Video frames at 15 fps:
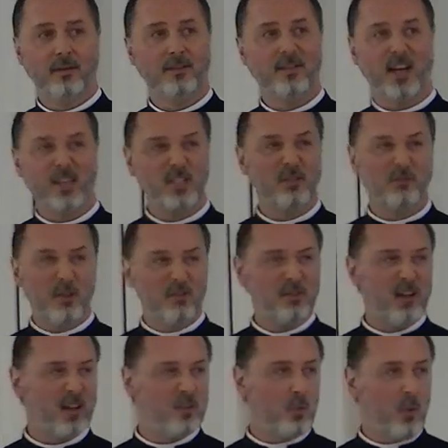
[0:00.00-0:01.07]
Doesn't
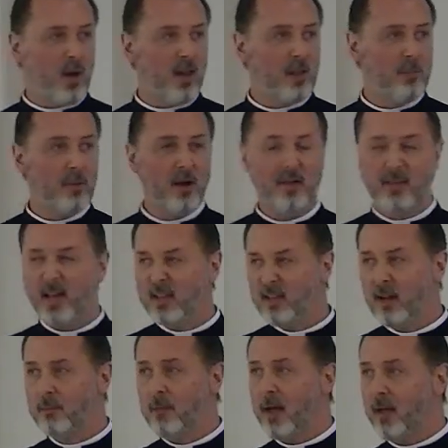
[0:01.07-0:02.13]
reflect well upon that
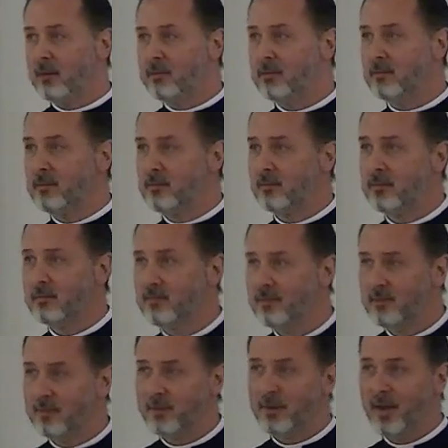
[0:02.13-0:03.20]
young man.
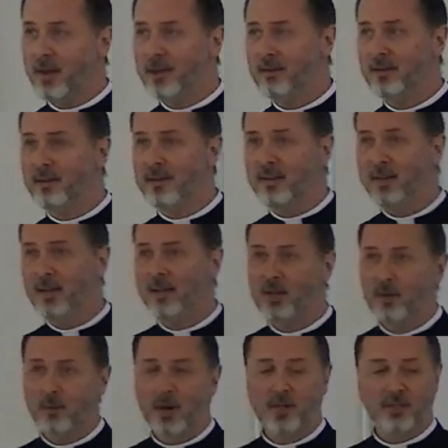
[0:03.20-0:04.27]
Okay? Any
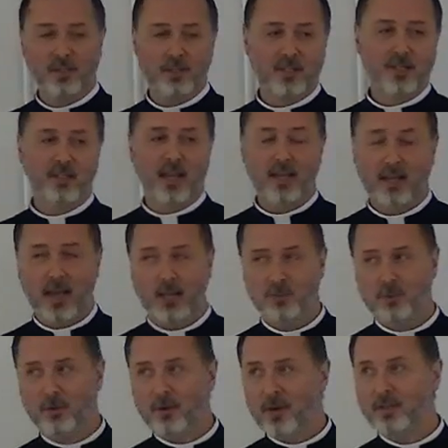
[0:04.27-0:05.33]
questions? Because I guess
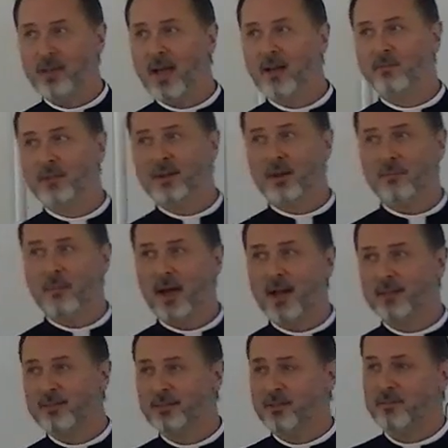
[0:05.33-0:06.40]
we're going to have to come
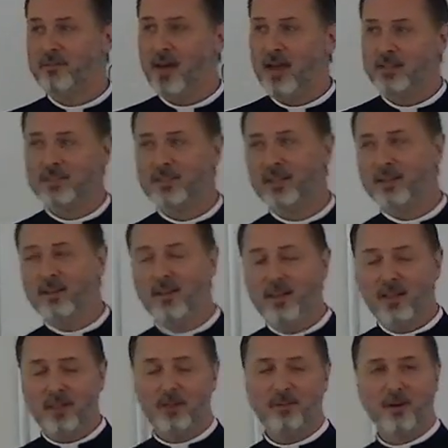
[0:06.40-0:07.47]
back to the fasting
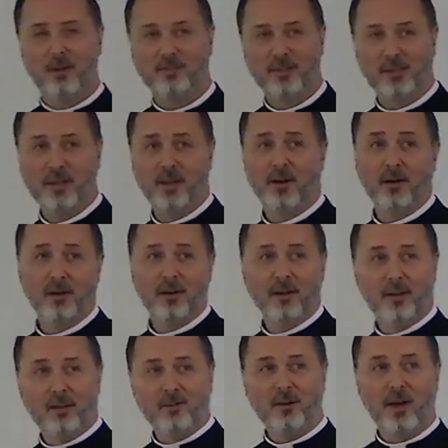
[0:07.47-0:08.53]
throughout the year
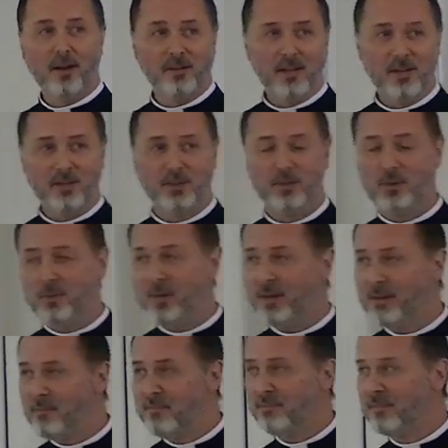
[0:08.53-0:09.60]
on Easter
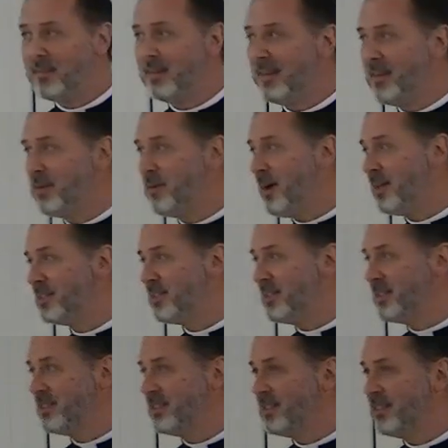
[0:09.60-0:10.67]
week. Any
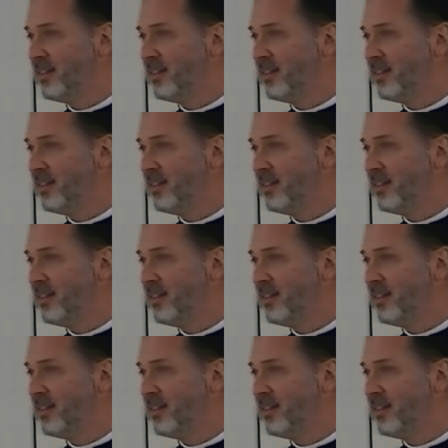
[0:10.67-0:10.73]
questions?